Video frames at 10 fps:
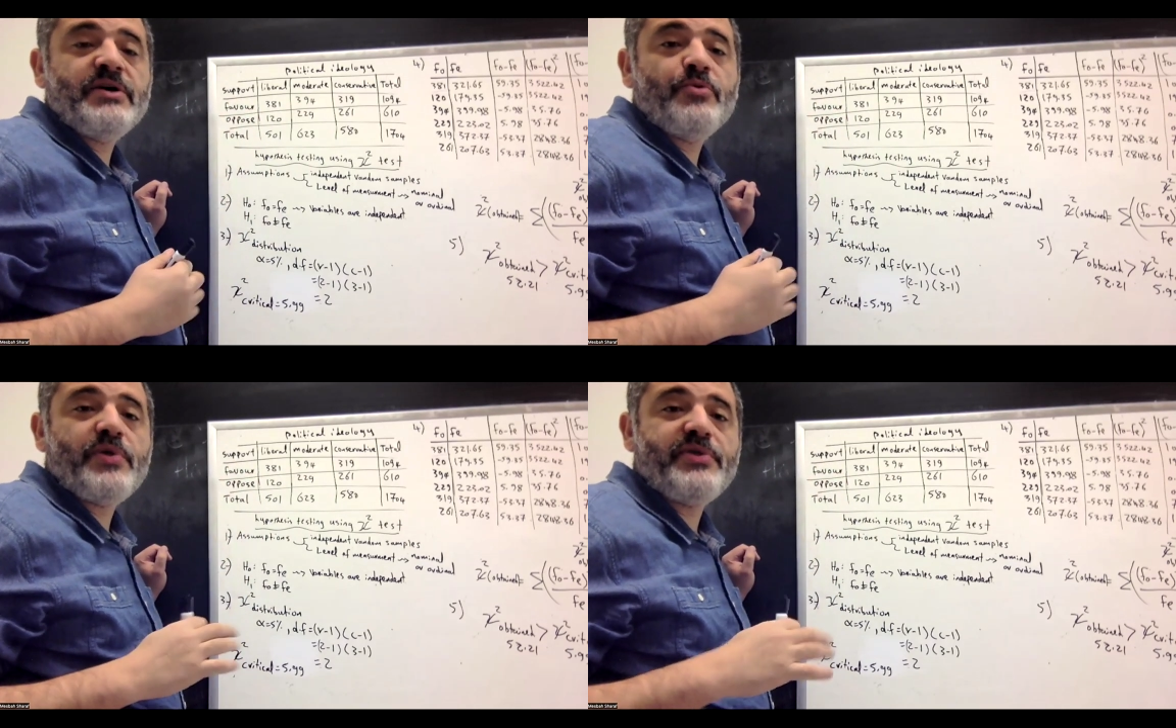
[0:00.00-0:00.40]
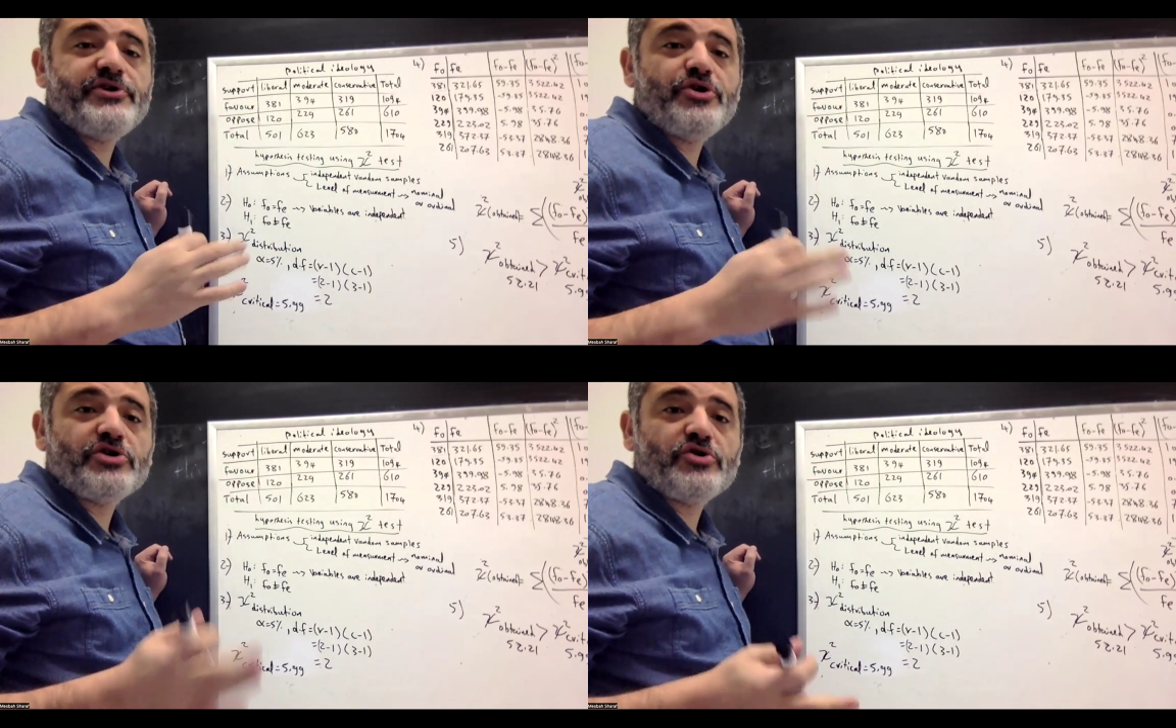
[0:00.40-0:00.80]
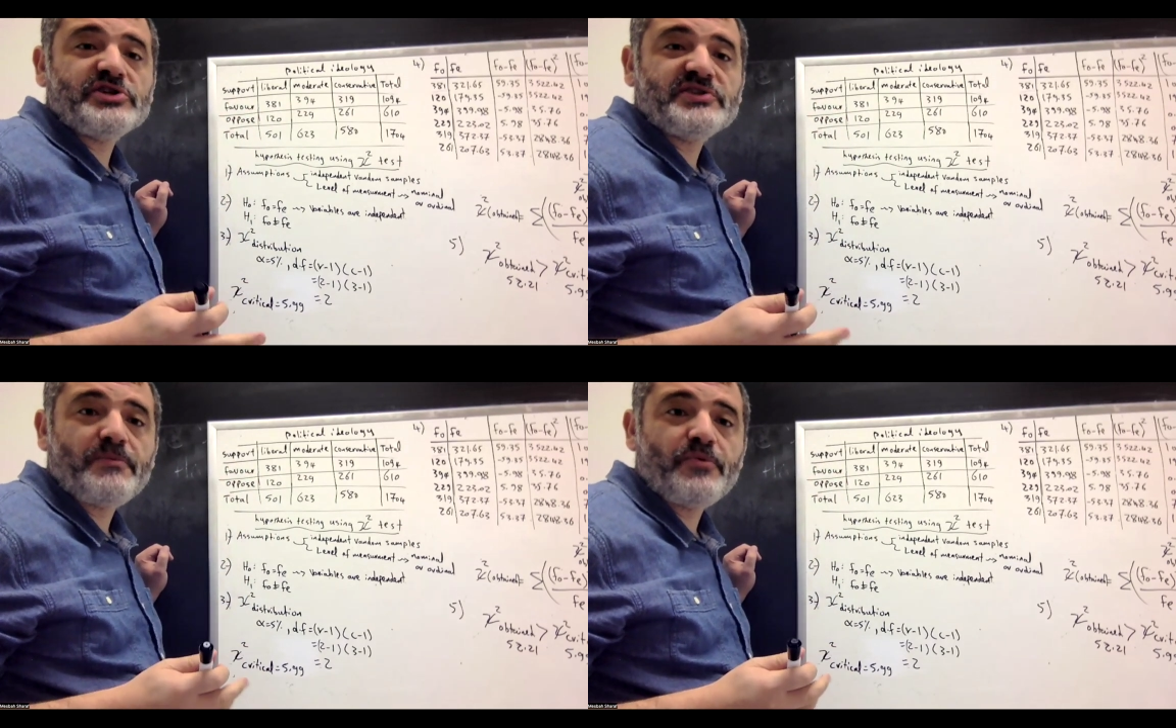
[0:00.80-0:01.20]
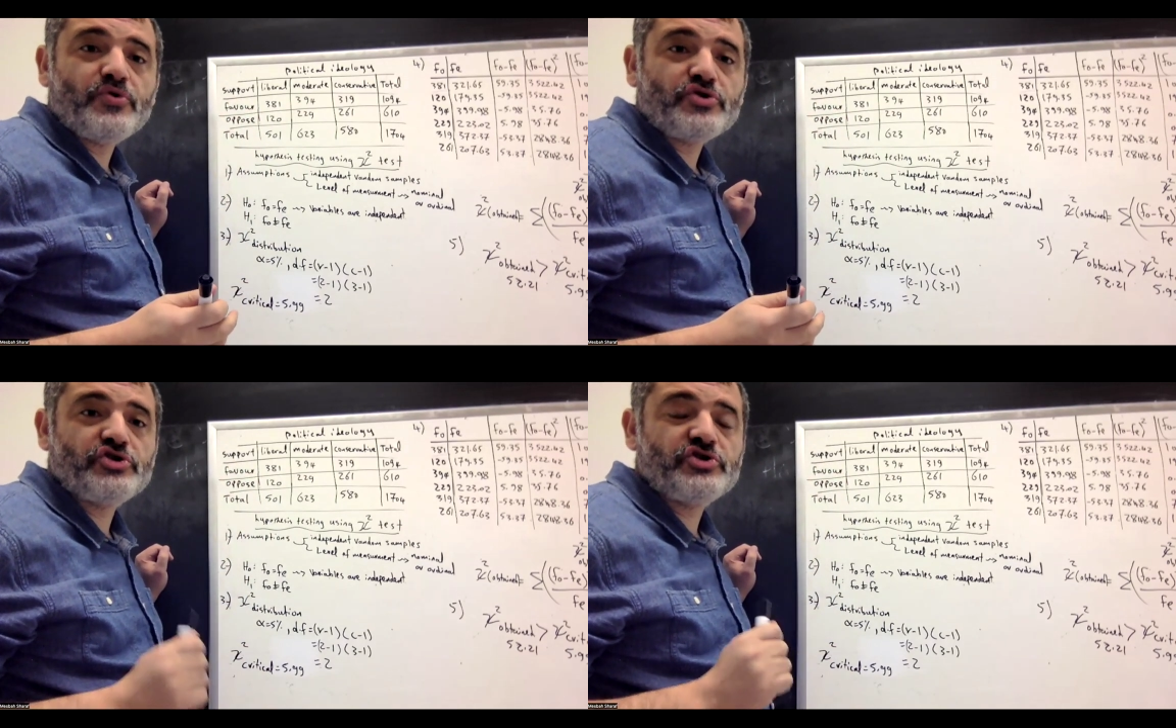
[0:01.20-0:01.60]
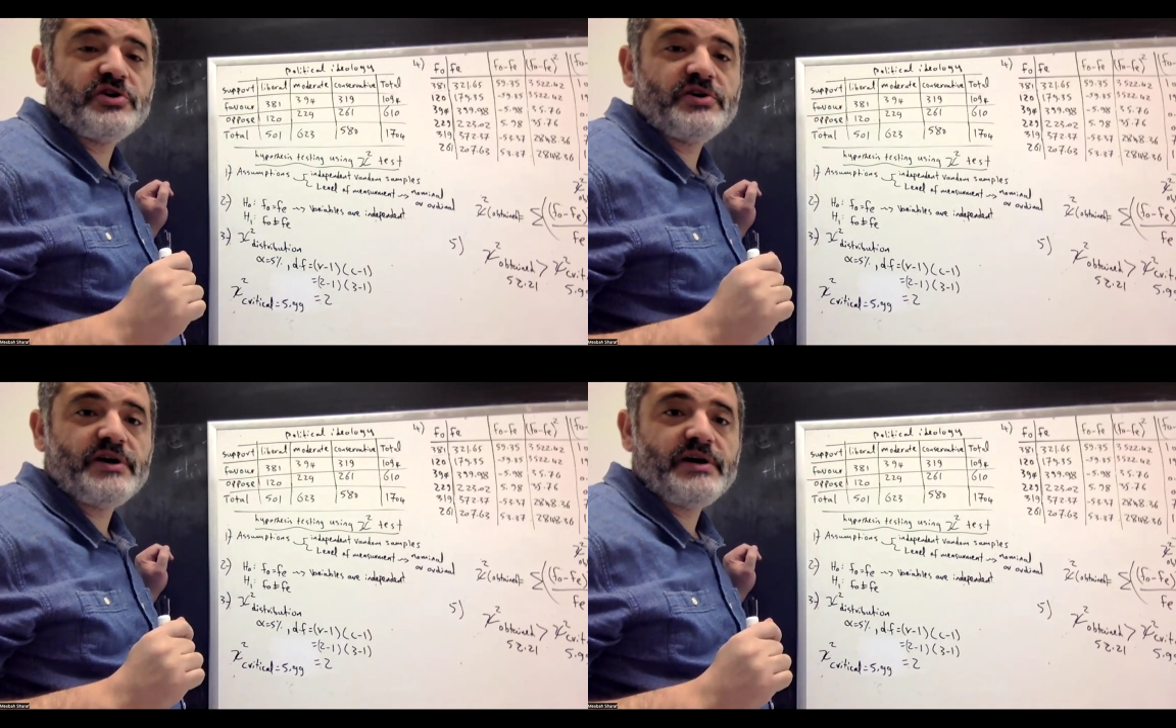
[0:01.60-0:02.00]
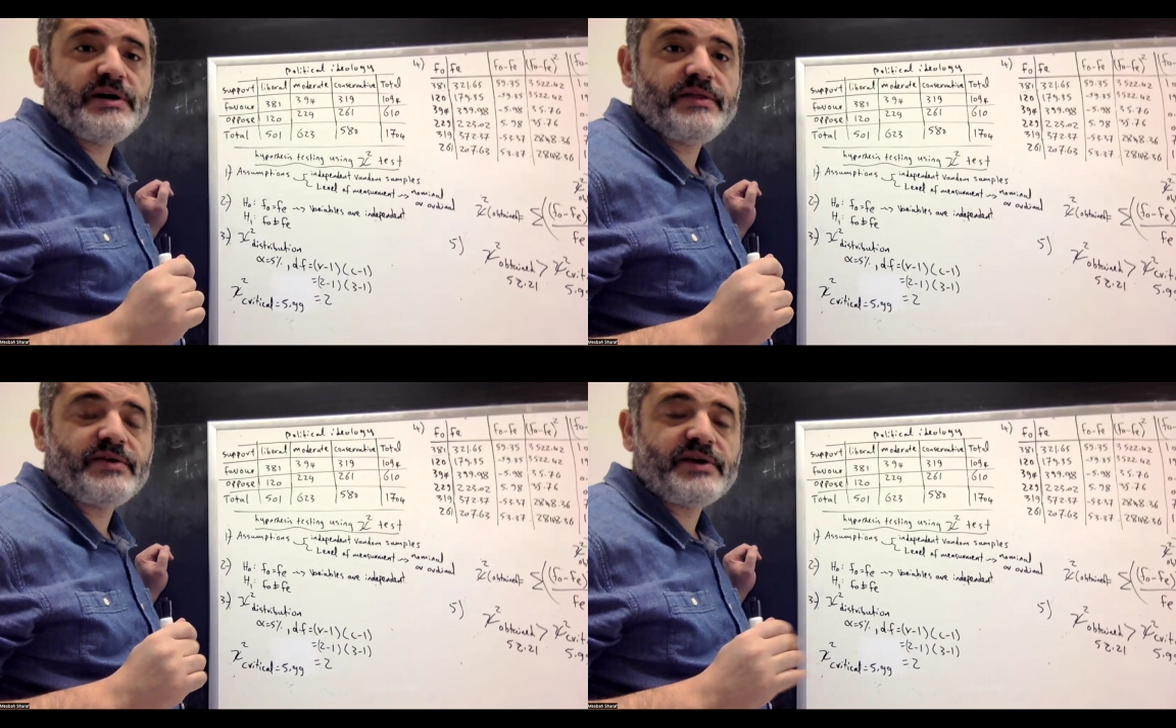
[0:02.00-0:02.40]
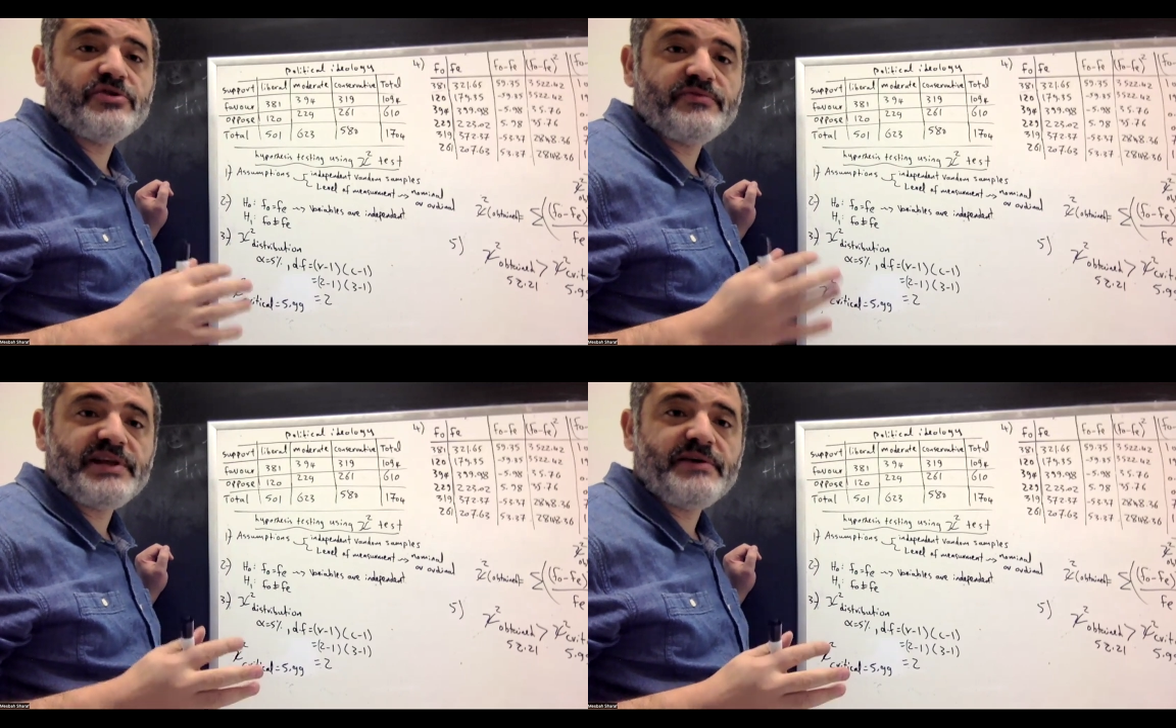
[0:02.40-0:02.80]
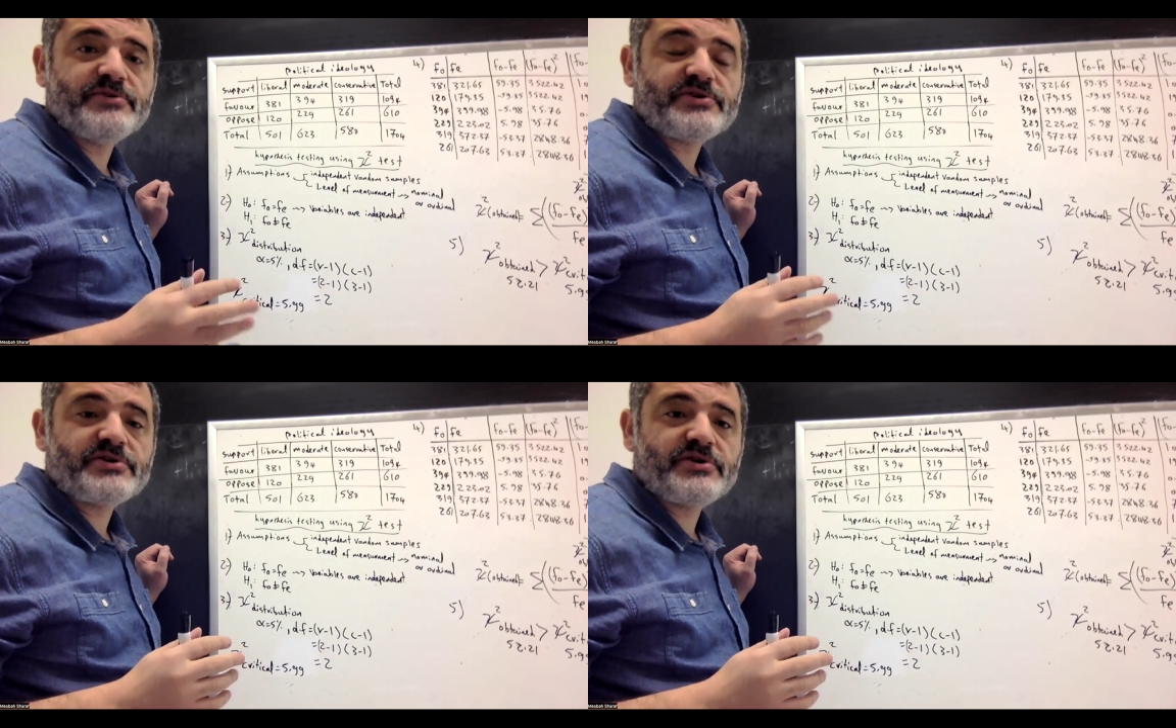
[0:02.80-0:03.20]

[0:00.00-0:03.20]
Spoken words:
whether you are going to support the right of labor